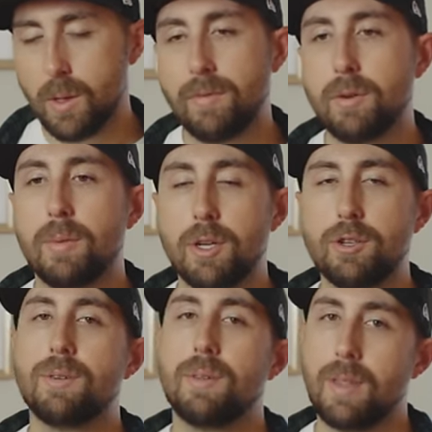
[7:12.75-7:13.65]
So after
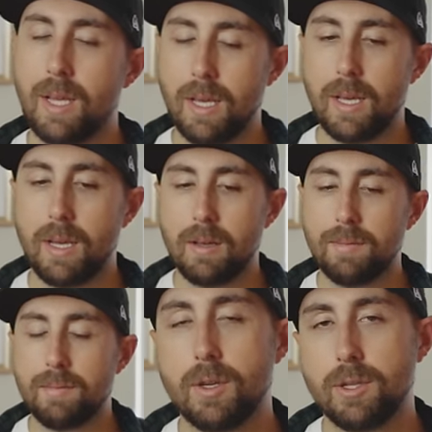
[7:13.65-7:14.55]
much thinking,
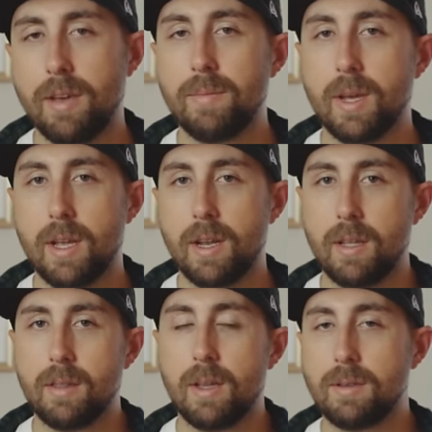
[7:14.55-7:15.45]
which gave me a
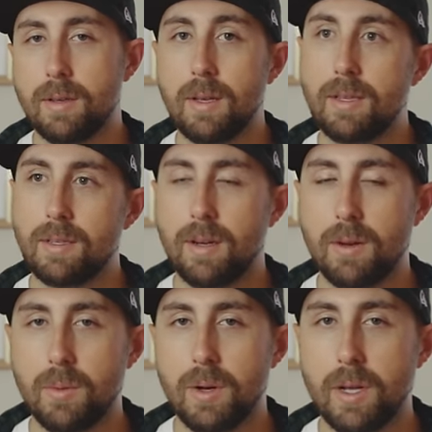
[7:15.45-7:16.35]
headache that still hasn't
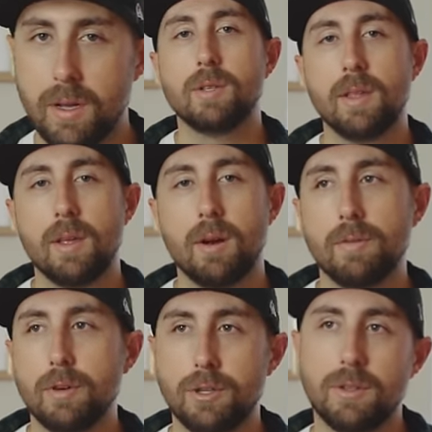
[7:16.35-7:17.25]
gone away, I would say that
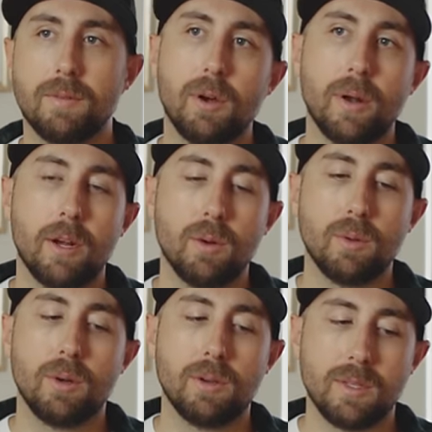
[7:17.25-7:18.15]
all versions of Kodak
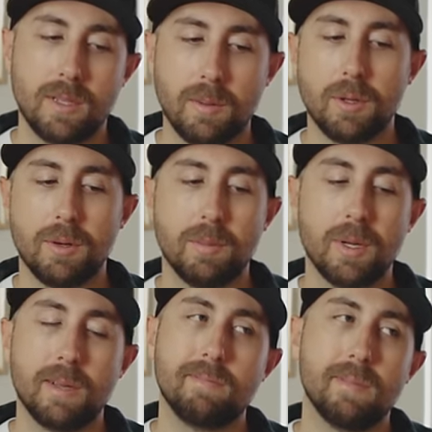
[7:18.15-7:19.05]
Gold are similar,
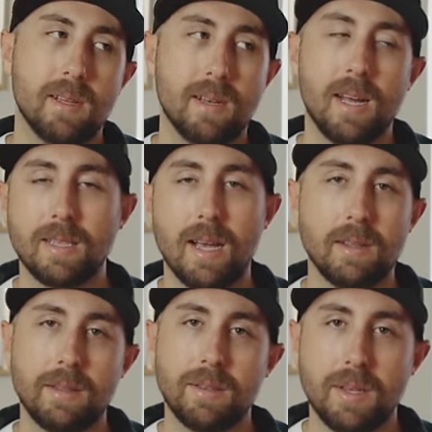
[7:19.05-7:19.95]
but not
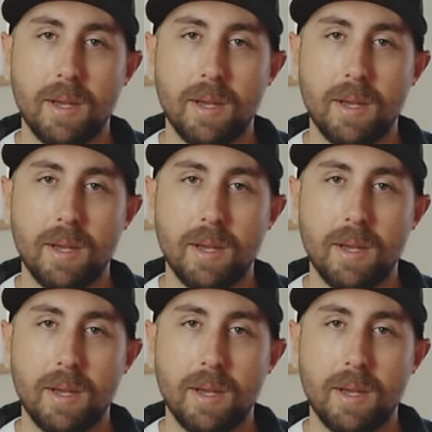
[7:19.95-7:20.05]
exactly the